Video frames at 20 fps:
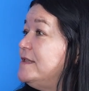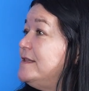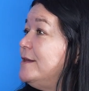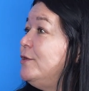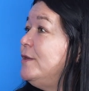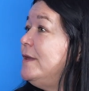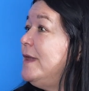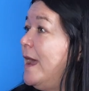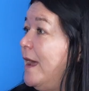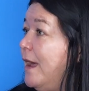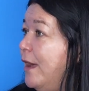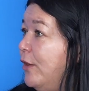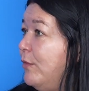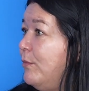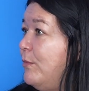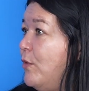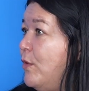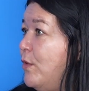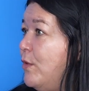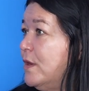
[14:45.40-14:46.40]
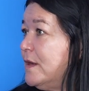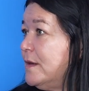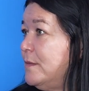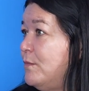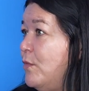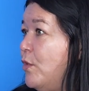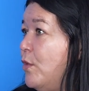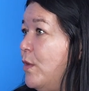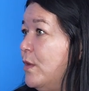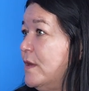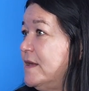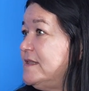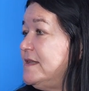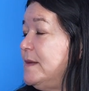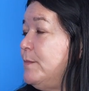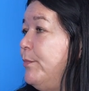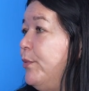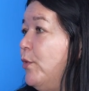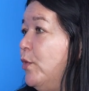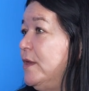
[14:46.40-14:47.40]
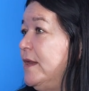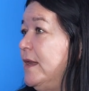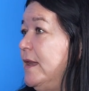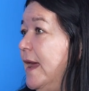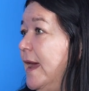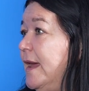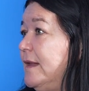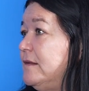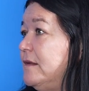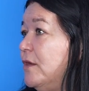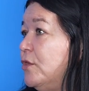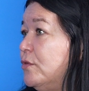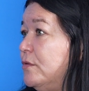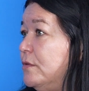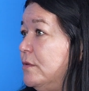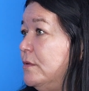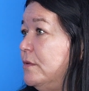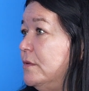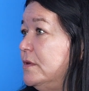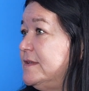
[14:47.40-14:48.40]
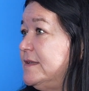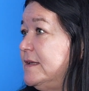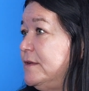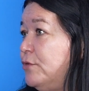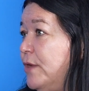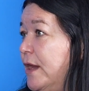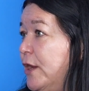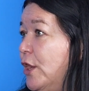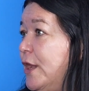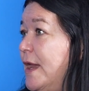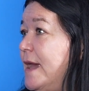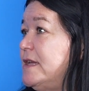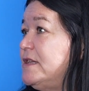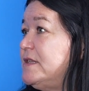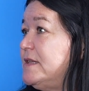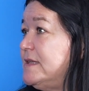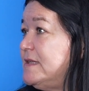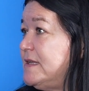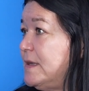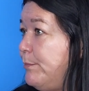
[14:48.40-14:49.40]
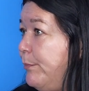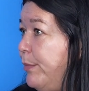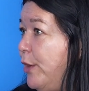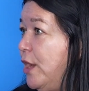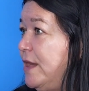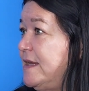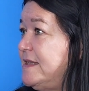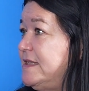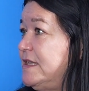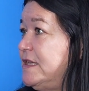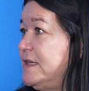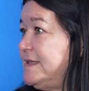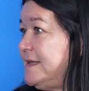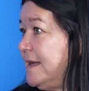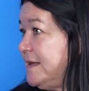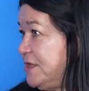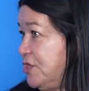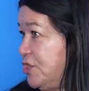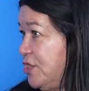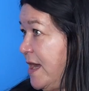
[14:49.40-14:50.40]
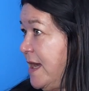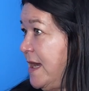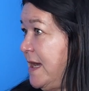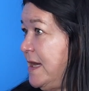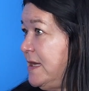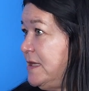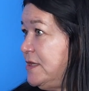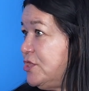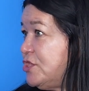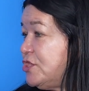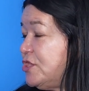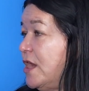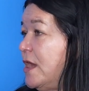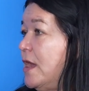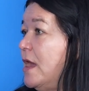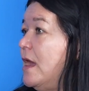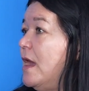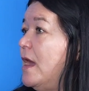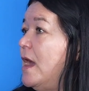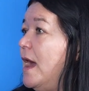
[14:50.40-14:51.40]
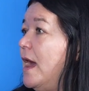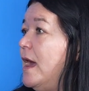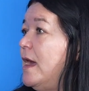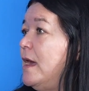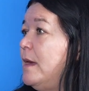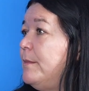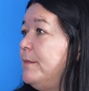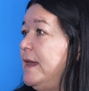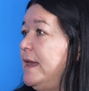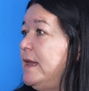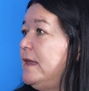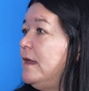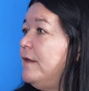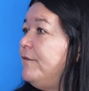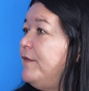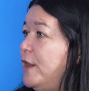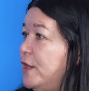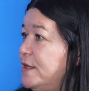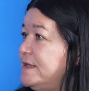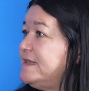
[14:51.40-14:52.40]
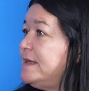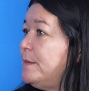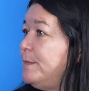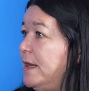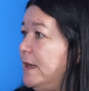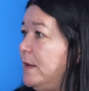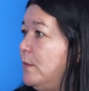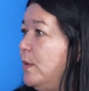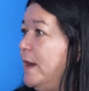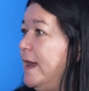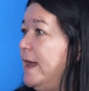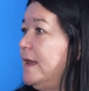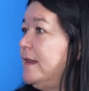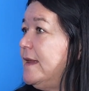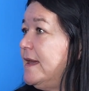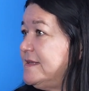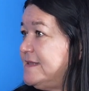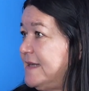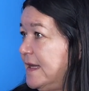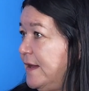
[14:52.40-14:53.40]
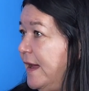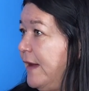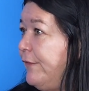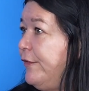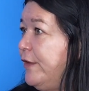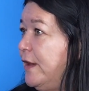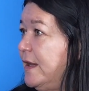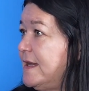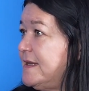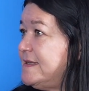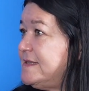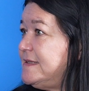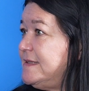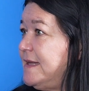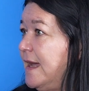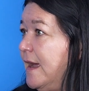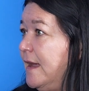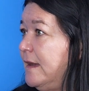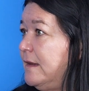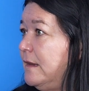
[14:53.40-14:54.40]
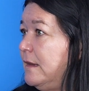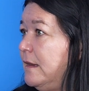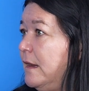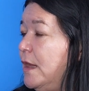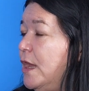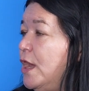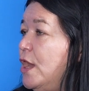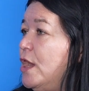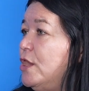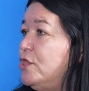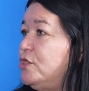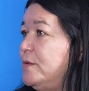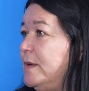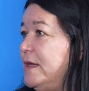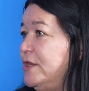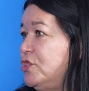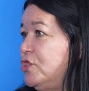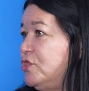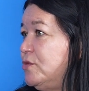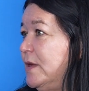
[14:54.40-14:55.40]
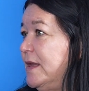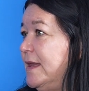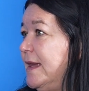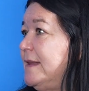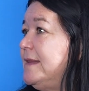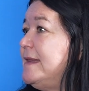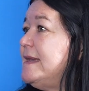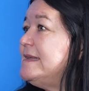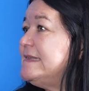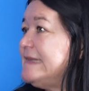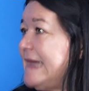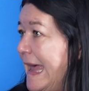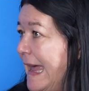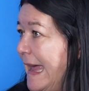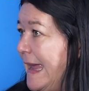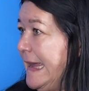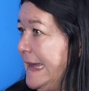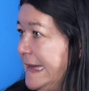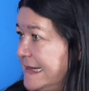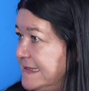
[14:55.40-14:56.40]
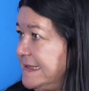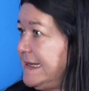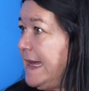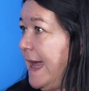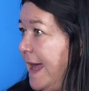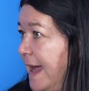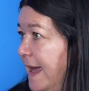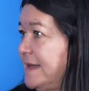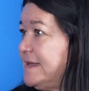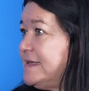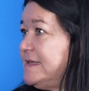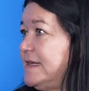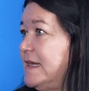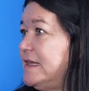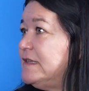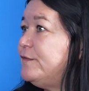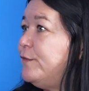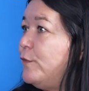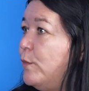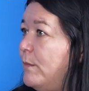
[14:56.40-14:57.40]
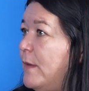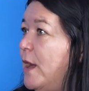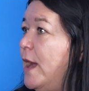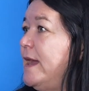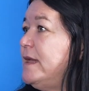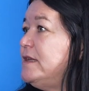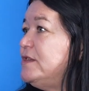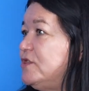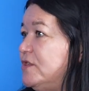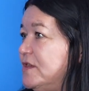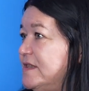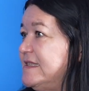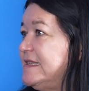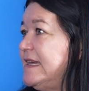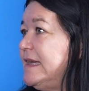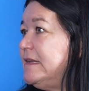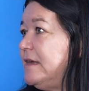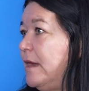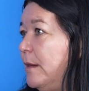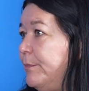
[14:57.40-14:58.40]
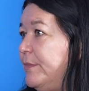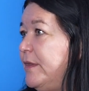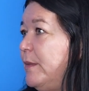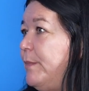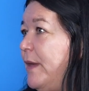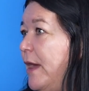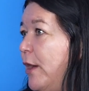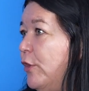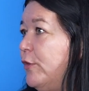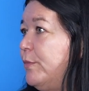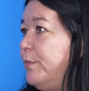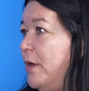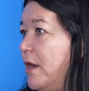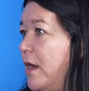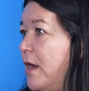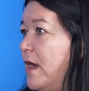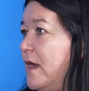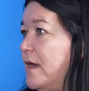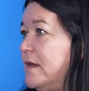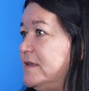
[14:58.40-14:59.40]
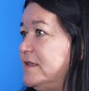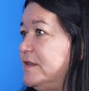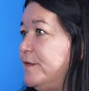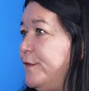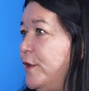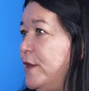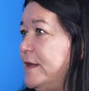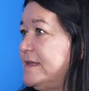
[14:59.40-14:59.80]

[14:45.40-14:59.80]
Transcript: So now more and more, it's important that the rules and regulations and policies are changed in a very similar way that South Africa has done to ensure that there's easy access for mines to set up the power plants, for